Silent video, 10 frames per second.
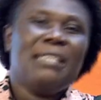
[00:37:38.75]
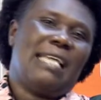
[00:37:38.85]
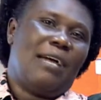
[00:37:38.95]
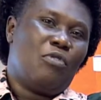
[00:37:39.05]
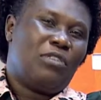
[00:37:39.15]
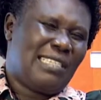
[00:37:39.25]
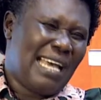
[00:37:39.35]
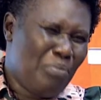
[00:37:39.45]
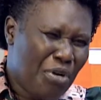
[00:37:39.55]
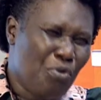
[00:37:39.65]
there was
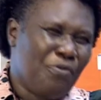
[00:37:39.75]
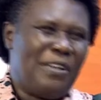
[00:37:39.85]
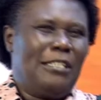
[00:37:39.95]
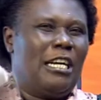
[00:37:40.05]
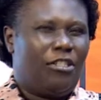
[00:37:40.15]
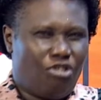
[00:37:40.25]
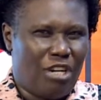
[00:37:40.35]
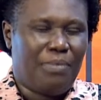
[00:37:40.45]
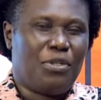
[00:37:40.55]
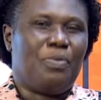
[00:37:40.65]
somebody who felt
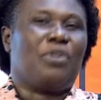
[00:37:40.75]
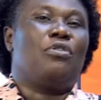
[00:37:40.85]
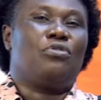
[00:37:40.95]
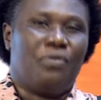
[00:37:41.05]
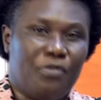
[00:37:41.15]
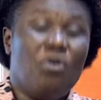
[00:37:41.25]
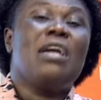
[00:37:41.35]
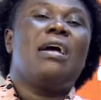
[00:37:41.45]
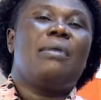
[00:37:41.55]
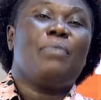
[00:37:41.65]
ashamed because of
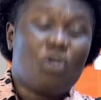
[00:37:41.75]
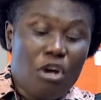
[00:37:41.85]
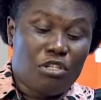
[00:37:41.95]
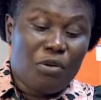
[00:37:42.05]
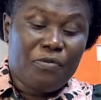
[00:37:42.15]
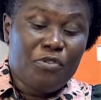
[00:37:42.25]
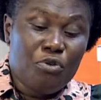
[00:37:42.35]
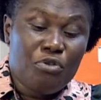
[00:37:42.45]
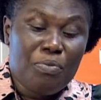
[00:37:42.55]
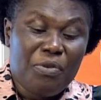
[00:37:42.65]
you
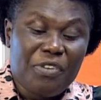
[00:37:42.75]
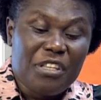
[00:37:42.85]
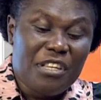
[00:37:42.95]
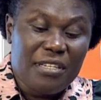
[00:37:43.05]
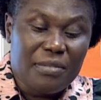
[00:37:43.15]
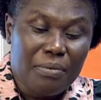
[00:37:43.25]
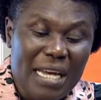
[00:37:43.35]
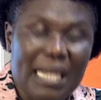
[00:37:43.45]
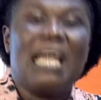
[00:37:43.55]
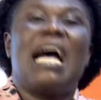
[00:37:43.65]
removing this
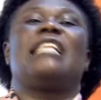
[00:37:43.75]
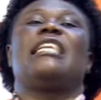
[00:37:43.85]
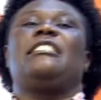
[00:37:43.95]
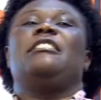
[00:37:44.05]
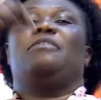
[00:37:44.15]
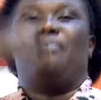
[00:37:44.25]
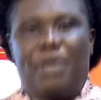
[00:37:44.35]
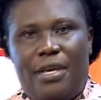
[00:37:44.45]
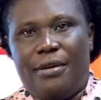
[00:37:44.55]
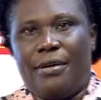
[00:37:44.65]
money, and that is
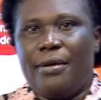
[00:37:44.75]
me.